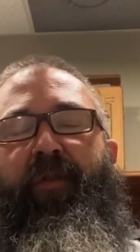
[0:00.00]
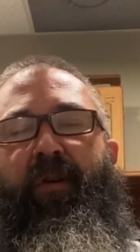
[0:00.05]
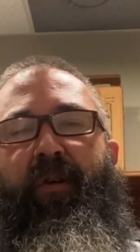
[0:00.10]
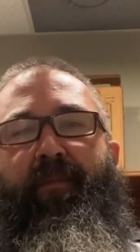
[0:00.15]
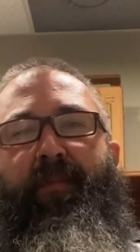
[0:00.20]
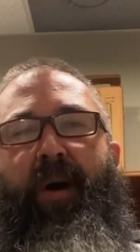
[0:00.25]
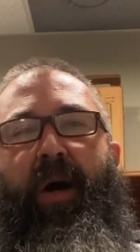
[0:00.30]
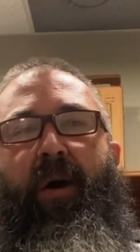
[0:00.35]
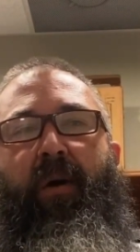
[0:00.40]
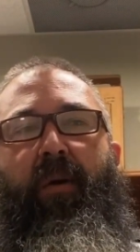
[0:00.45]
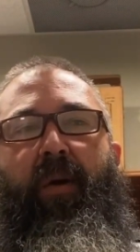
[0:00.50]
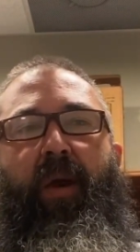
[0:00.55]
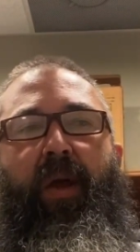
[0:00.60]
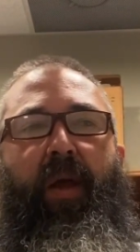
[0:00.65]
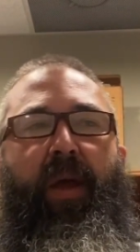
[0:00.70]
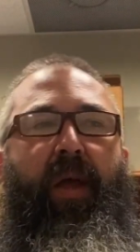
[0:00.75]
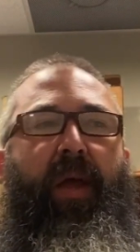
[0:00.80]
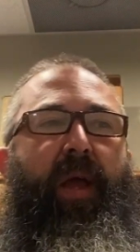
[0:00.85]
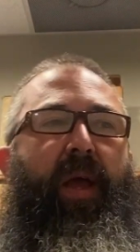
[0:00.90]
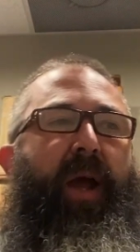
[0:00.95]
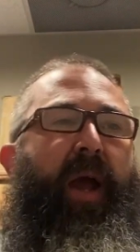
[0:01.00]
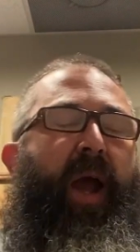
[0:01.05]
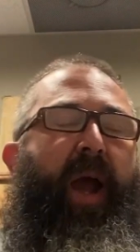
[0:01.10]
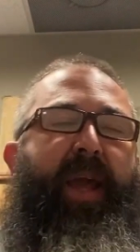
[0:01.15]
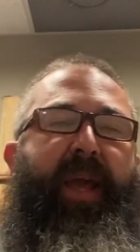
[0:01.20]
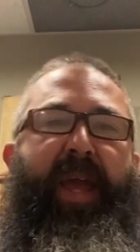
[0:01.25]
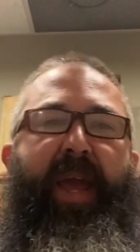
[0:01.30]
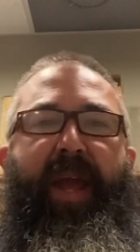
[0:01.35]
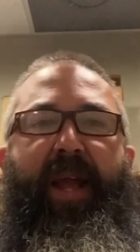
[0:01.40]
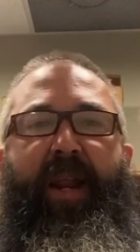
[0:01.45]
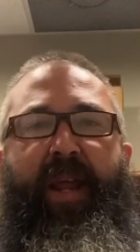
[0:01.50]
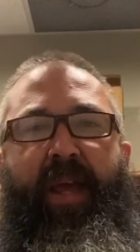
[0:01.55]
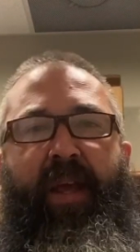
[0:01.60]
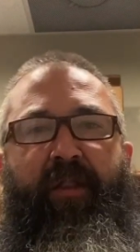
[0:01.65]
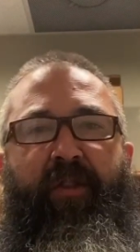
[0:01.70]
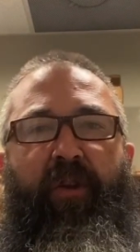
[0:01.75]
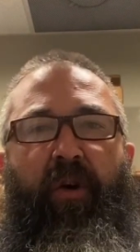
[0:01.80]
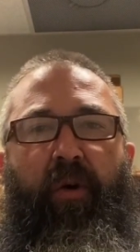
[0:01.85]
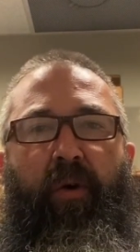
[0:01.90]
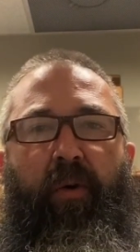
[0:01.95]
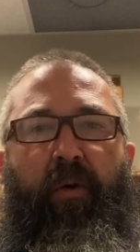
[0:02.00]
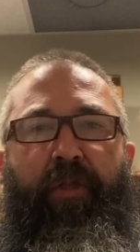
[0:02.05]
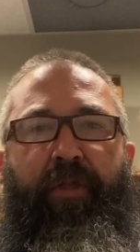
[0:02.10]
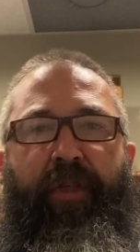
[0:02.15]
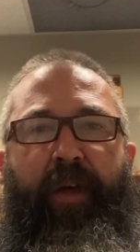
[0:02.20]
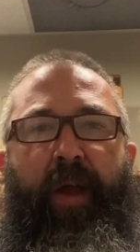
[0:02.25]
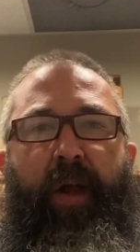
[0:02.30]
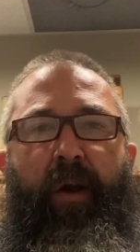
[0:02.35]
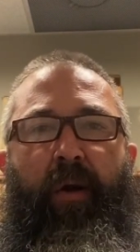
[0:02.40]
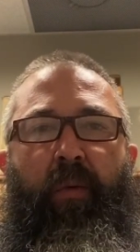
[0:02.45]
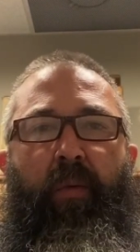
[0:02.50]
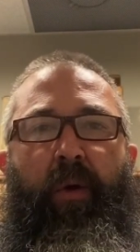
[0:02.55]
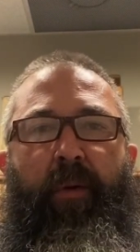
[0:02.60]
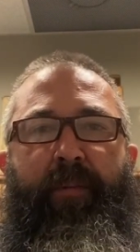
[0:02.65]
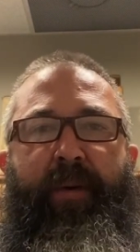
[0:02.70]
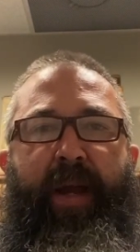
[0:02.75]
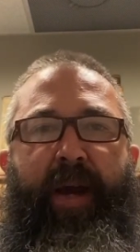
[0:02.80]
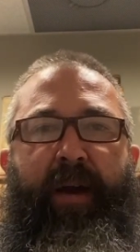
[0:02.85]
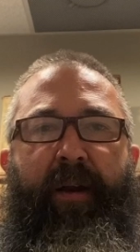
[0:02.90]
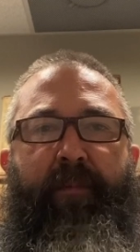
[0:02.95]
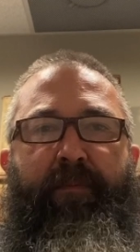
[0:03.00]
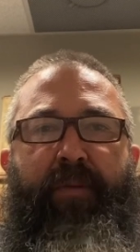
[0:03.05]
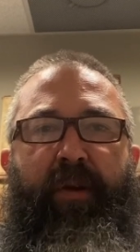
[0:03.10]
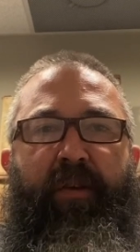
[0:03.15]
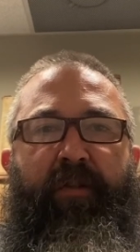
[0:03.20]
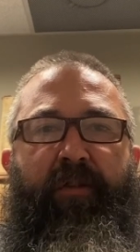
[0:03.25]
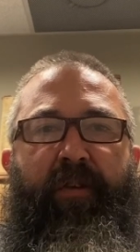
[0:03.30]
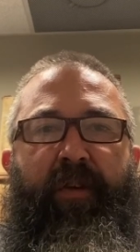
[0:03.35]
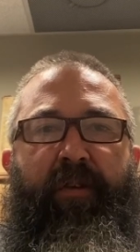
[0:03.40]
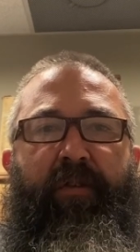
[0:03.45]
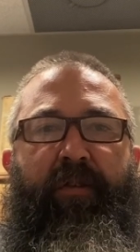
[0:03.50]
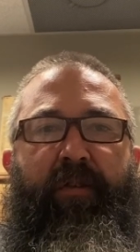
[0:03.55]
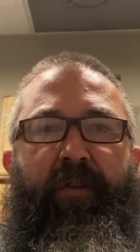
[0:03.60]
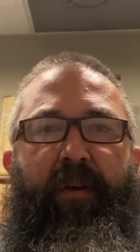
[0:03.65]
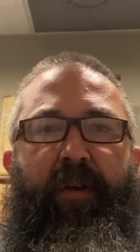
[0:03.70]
amount. I can't eat the whole thing or we'll be out of business.